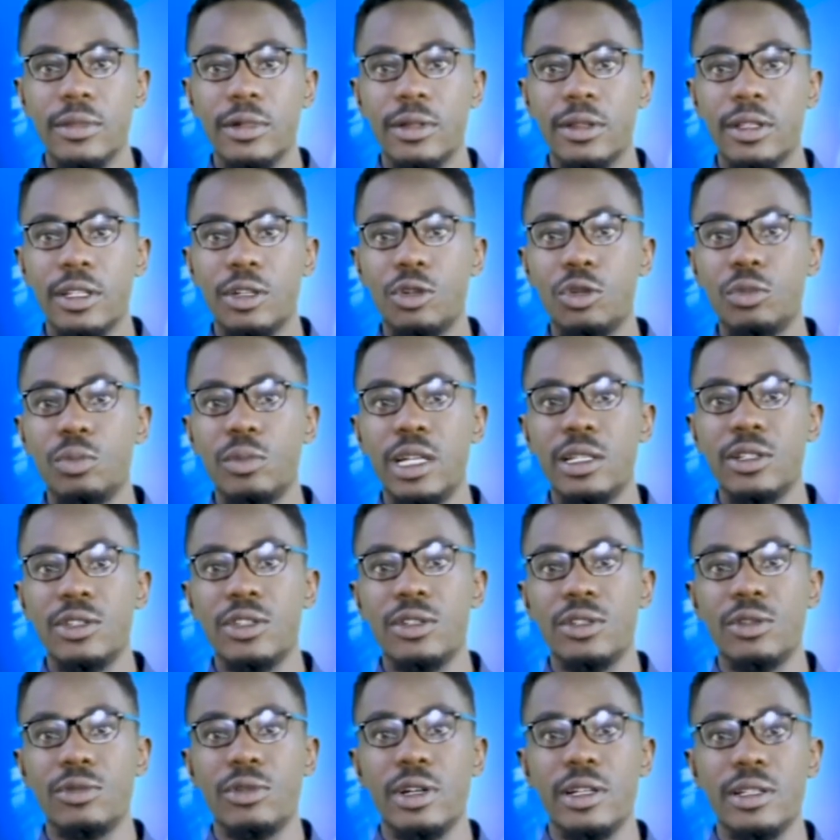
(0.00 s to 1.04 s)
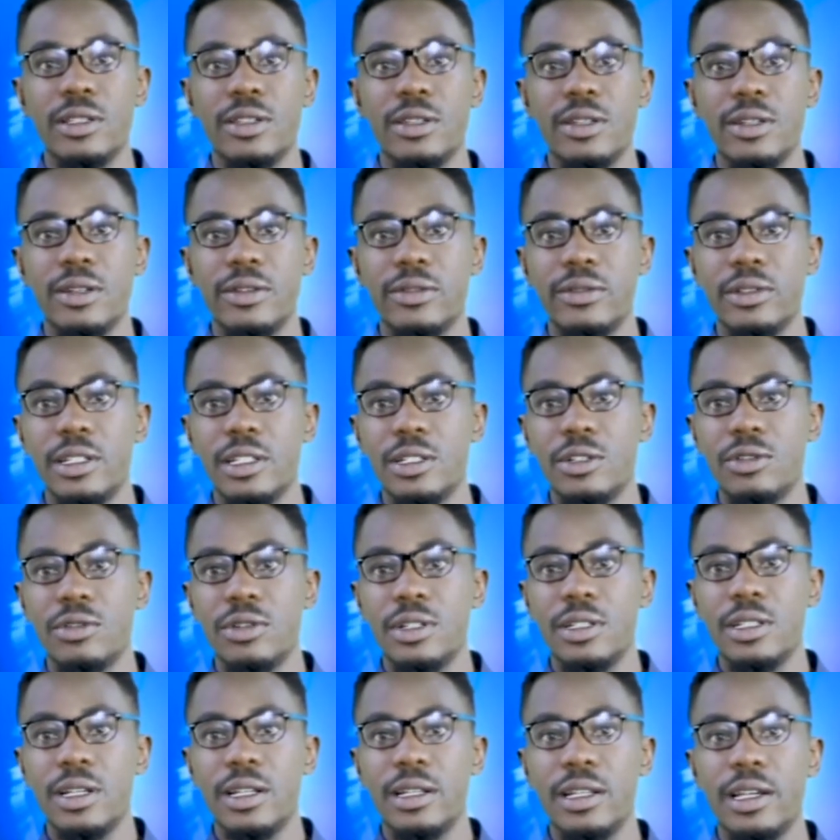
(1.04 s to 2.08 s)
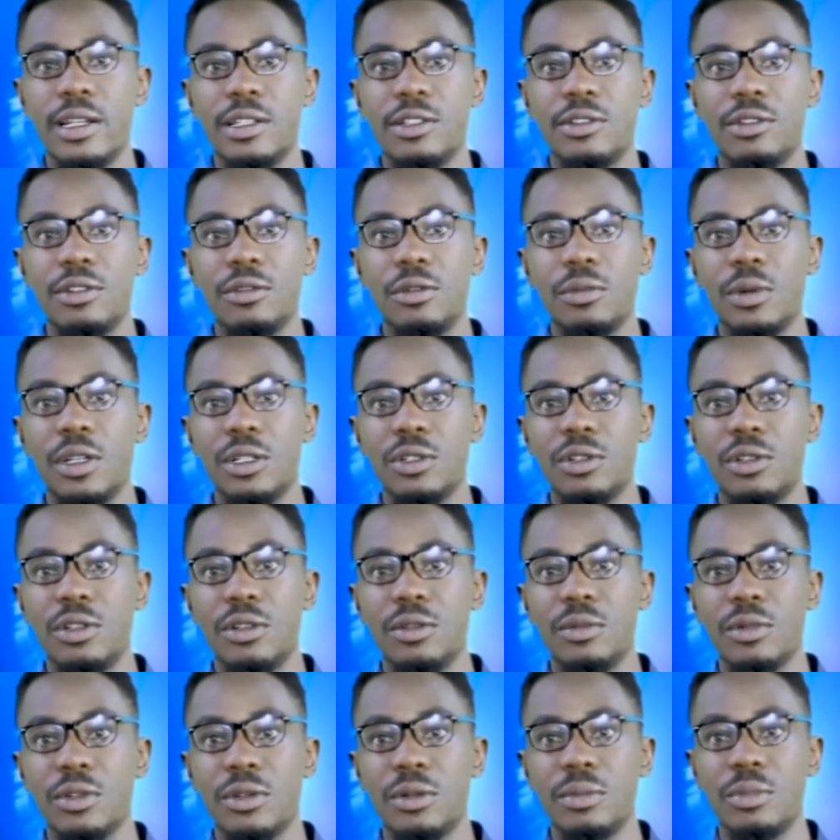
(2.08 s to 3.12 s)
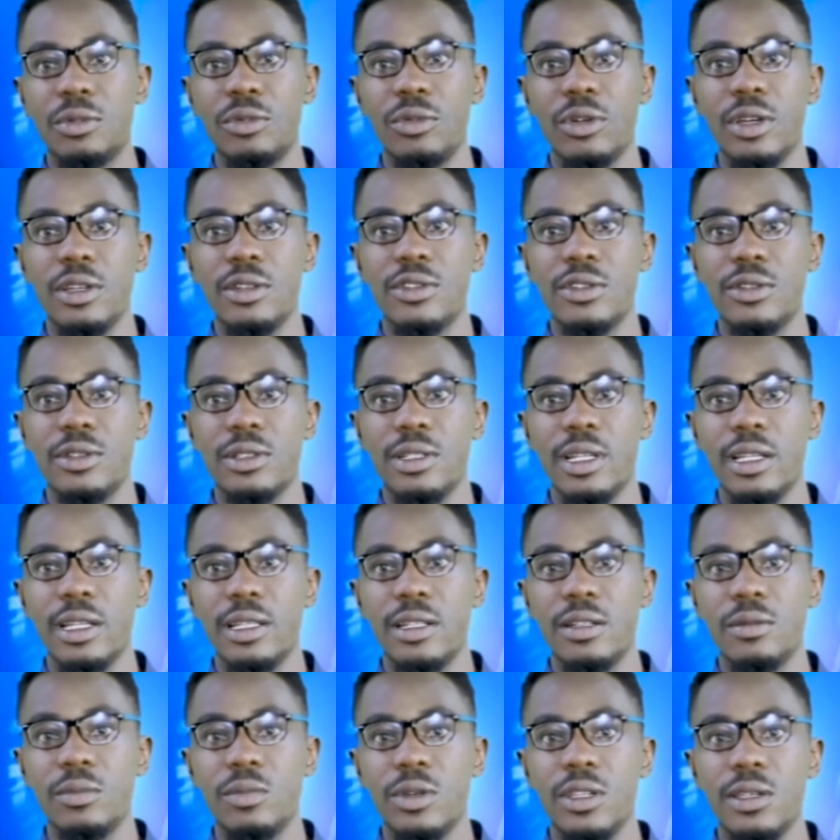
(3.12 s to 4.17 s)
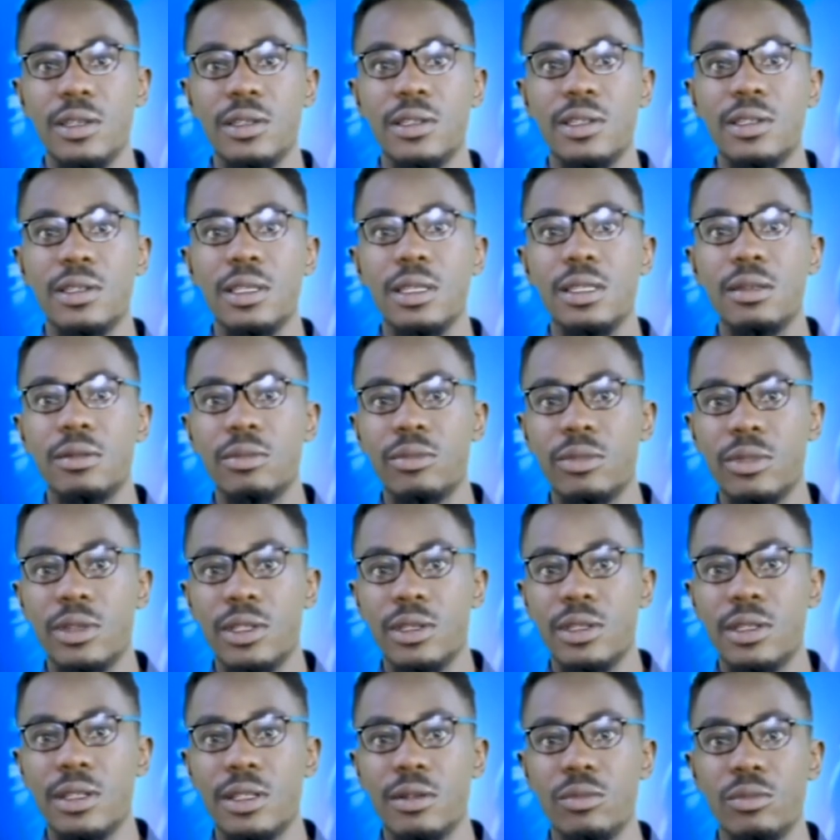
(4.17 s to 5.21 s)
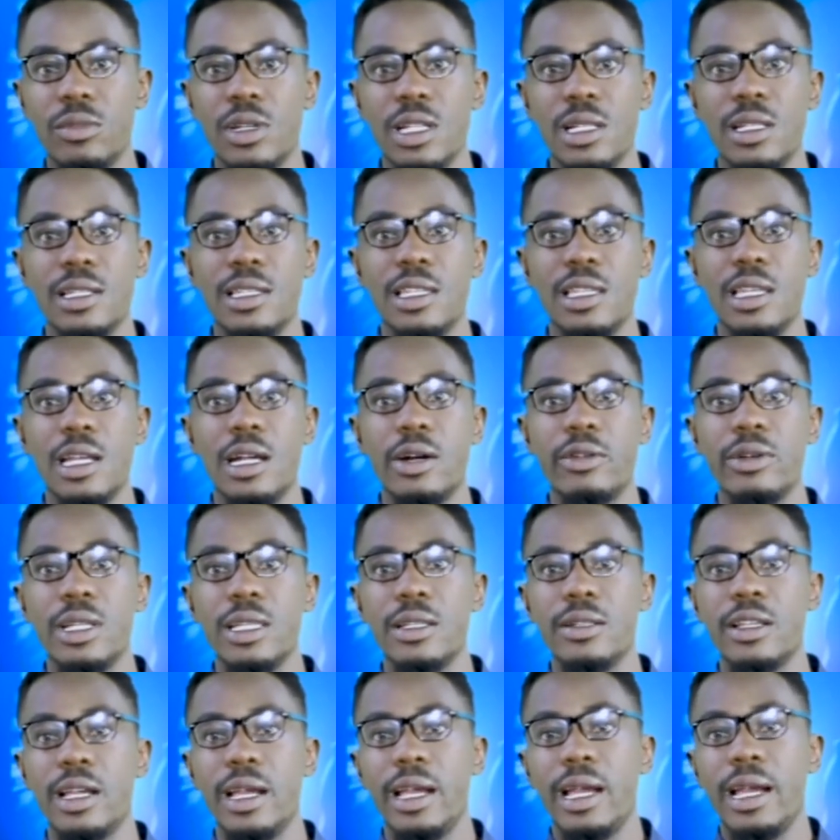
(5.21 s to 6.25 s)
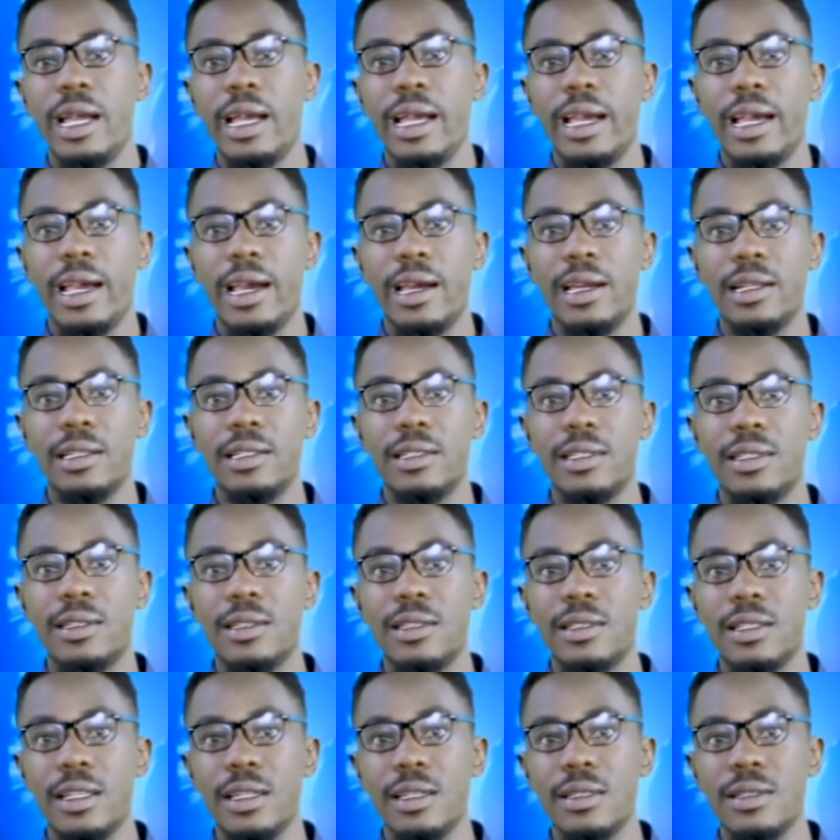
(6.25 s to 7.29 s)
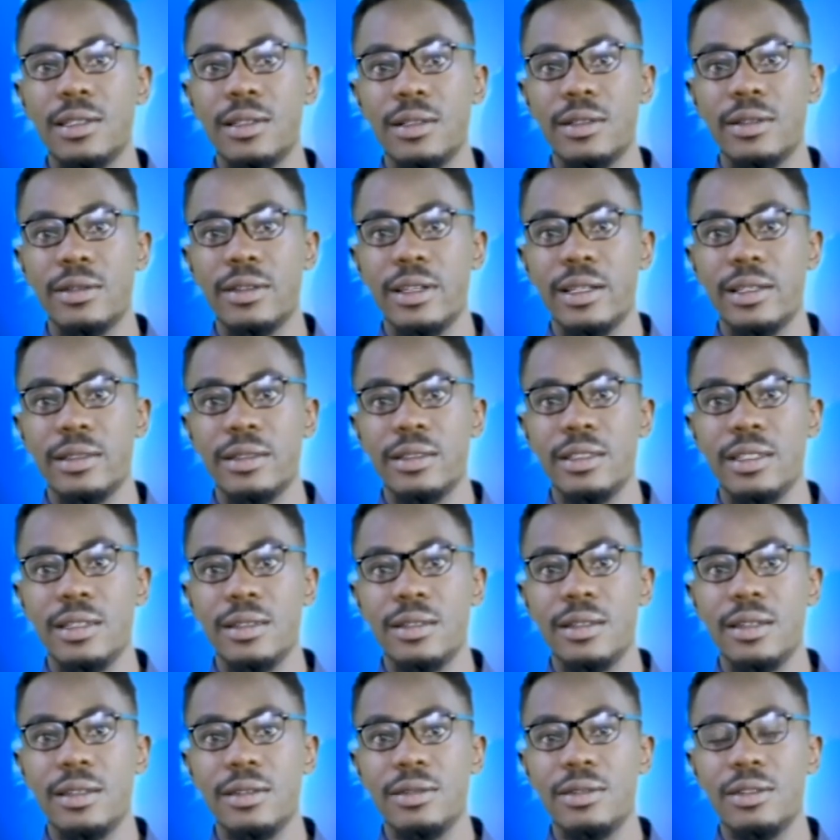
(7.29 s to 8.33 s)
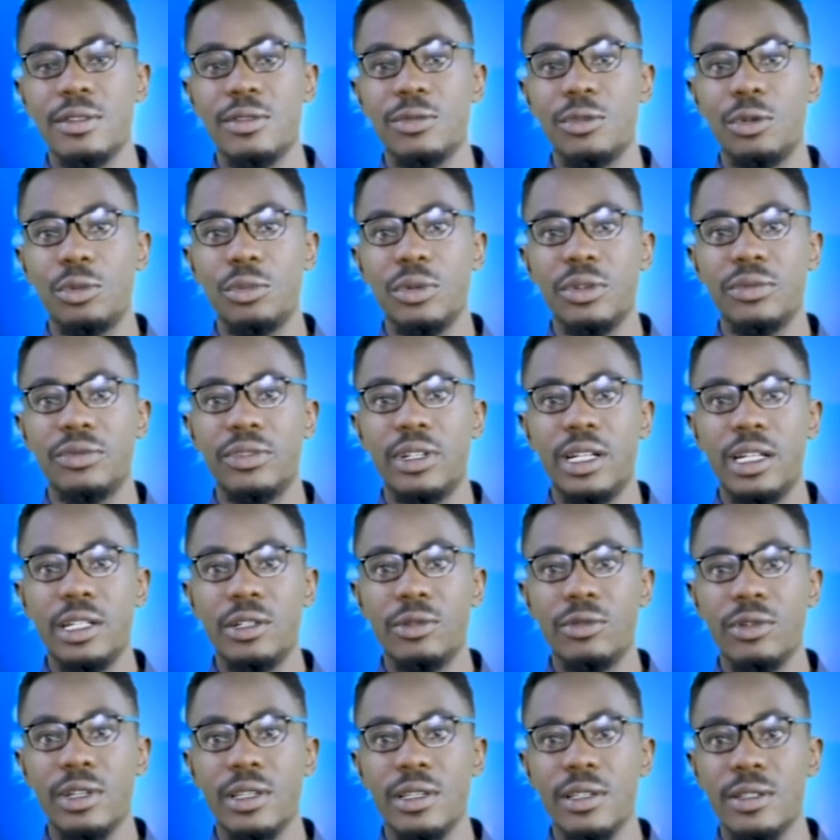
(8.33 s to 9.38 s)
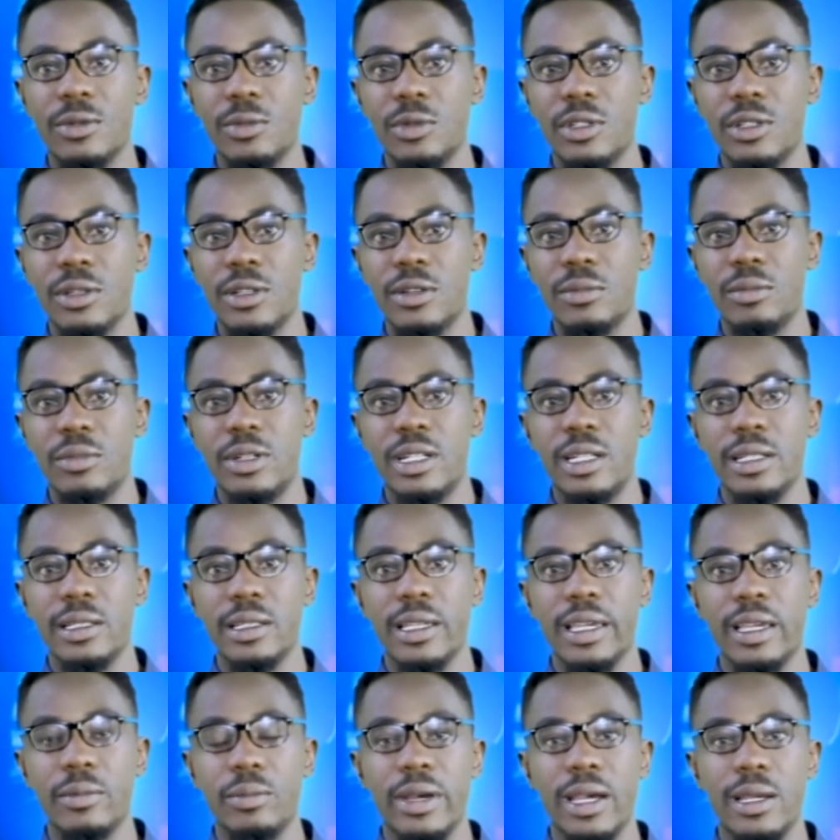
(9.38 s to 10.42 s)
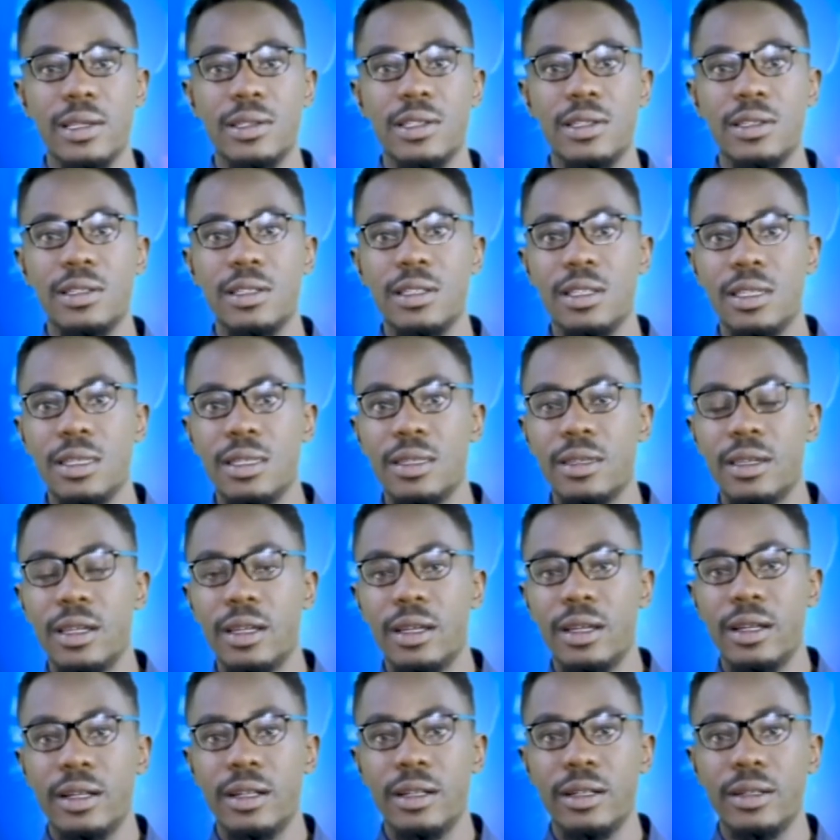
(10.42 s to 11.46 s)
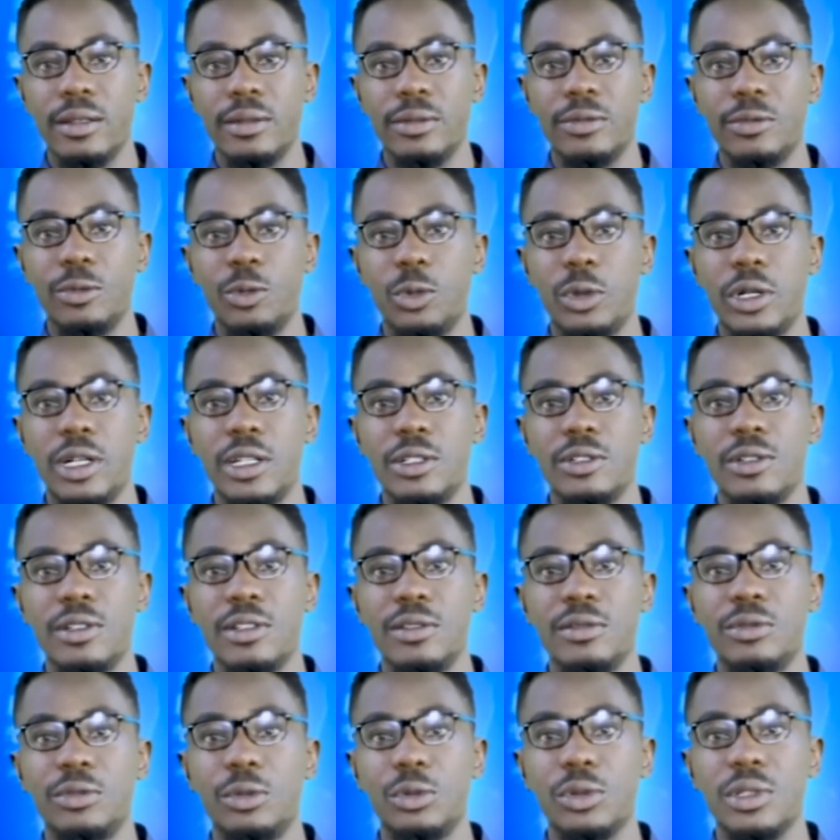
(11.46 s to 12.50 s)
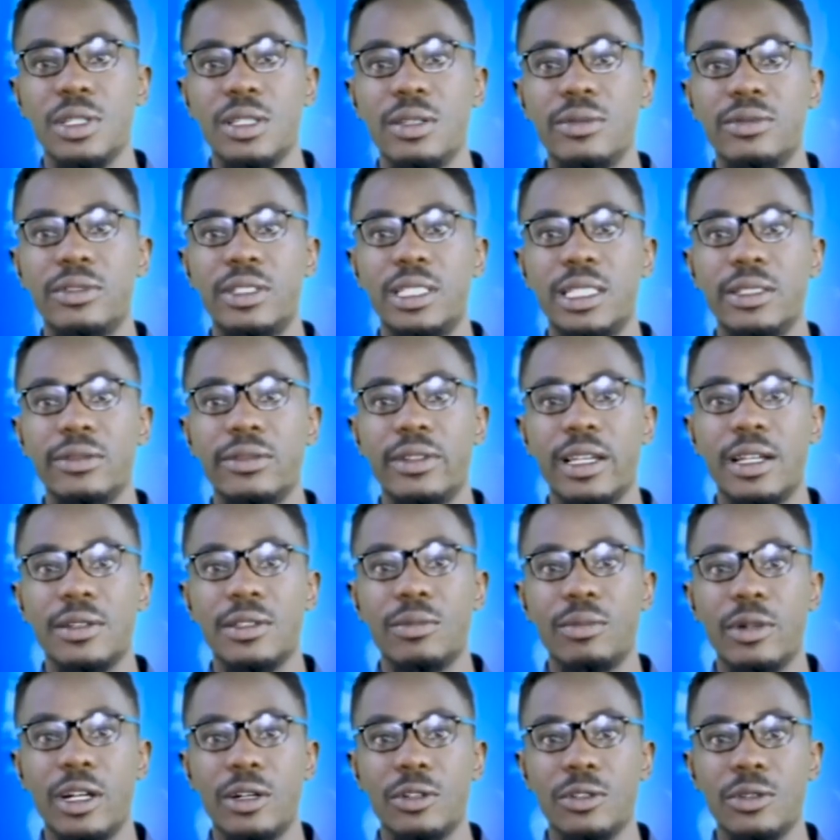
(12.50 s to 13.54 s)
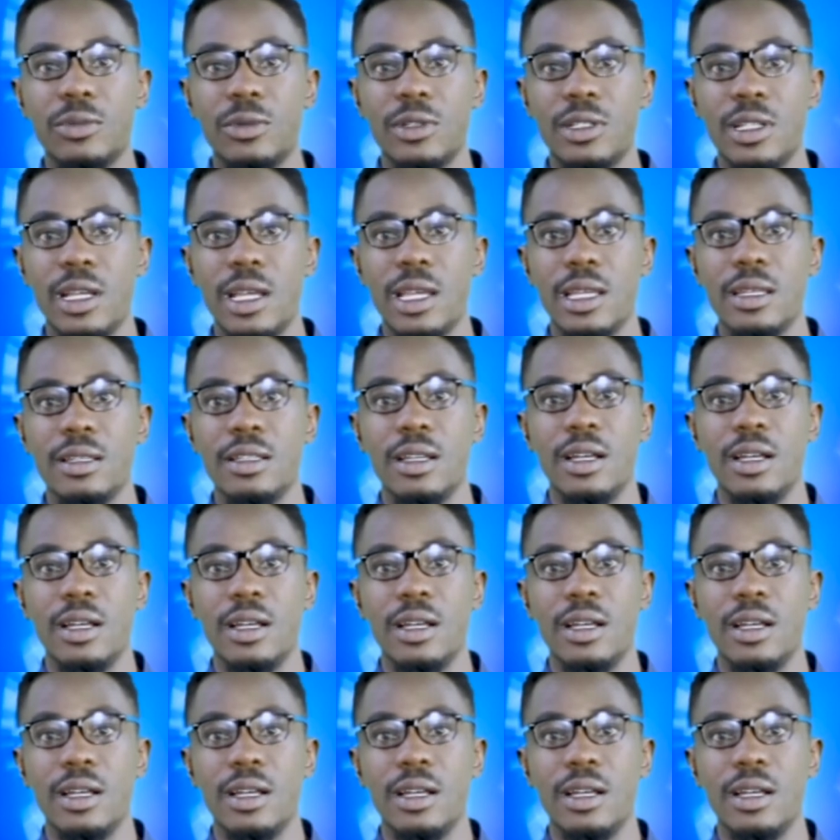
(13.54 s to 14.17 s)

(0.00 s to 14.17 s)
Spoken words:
The Group Managing Director of Nigerian National Petroleum Corporation Mr. Mele Kyari, had stated that the nation's 4 refineries with a combined capacity of 445,000 barrels per day